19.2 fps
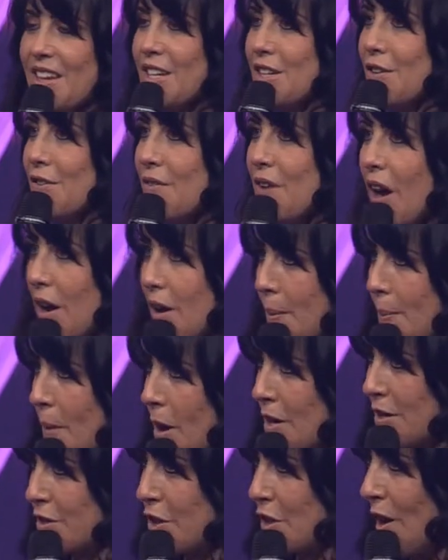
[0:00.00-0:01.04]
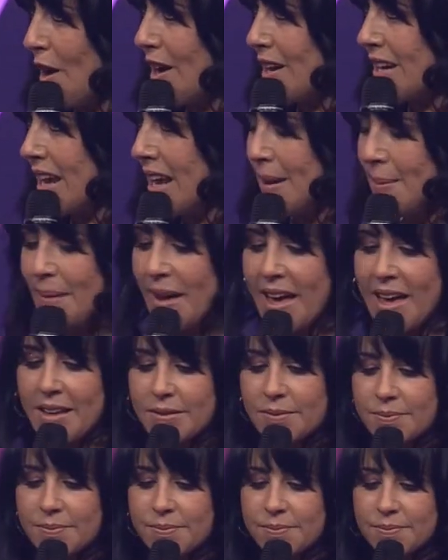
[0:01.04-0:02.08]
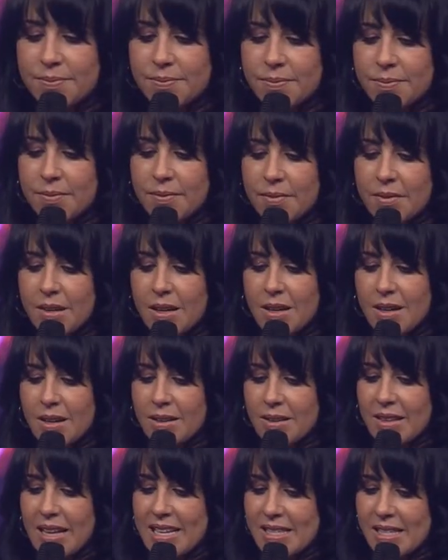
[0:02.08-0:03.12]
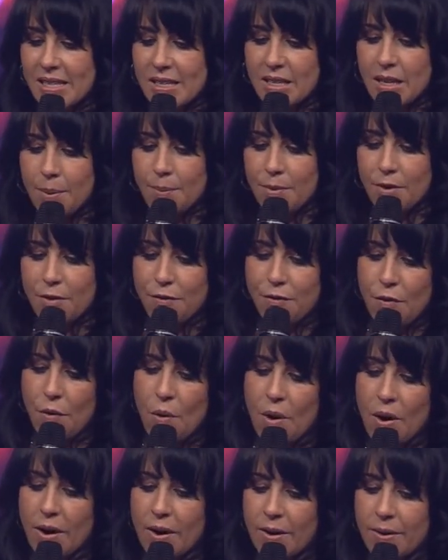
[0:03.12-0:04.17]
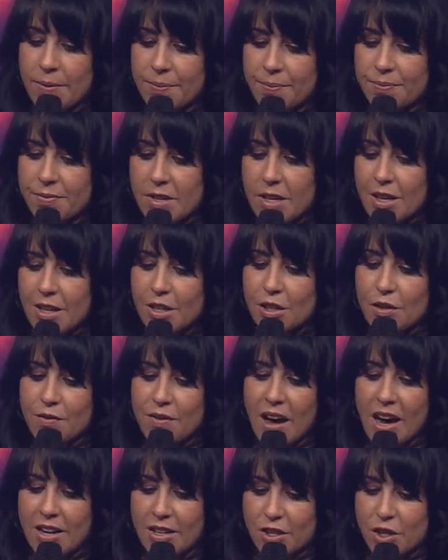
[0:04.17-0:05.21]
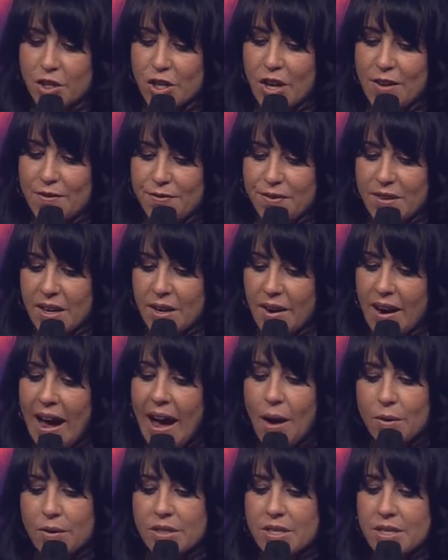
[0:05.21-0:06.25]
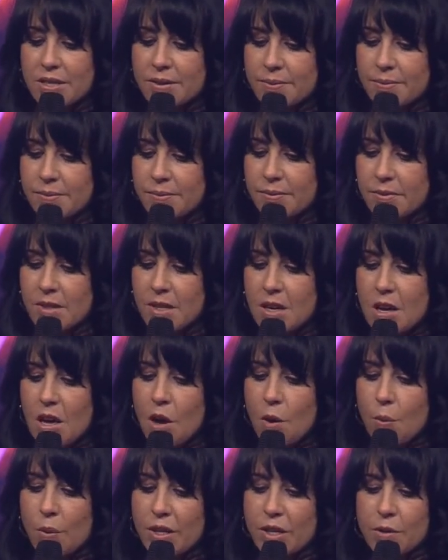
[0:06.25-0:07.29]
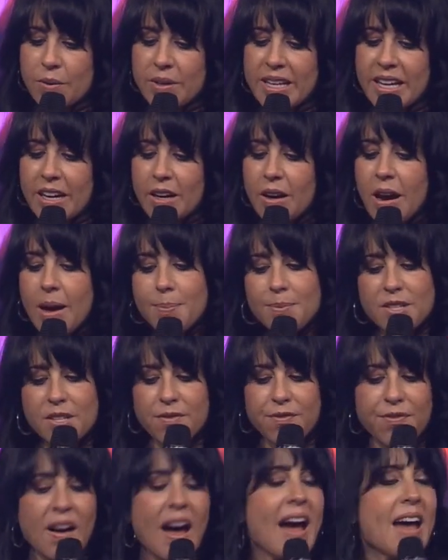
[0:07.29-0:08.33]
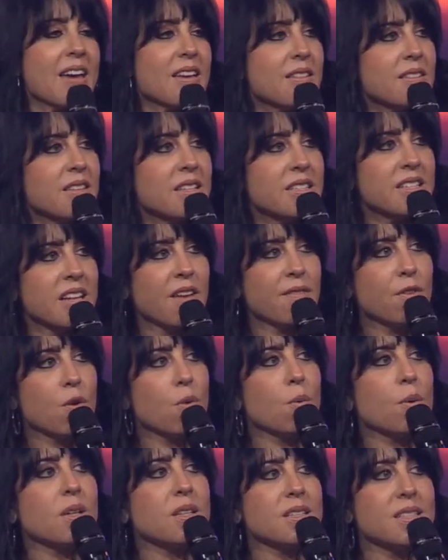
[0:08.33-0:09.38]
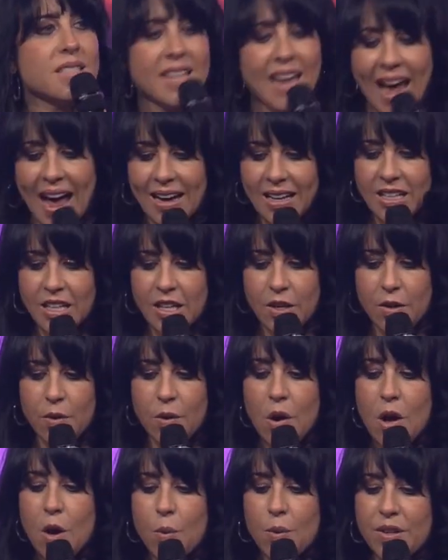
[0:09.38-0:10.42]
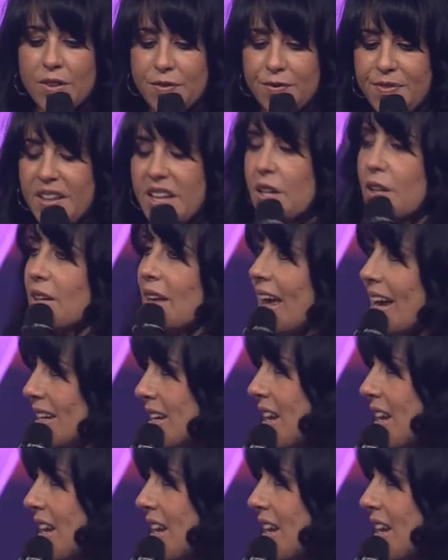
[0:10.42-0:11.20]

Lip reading: then you've gotta march on, amen? Lesson number four. You've got to shut fear out. When you gear up to fight, the devil will attack you with fear like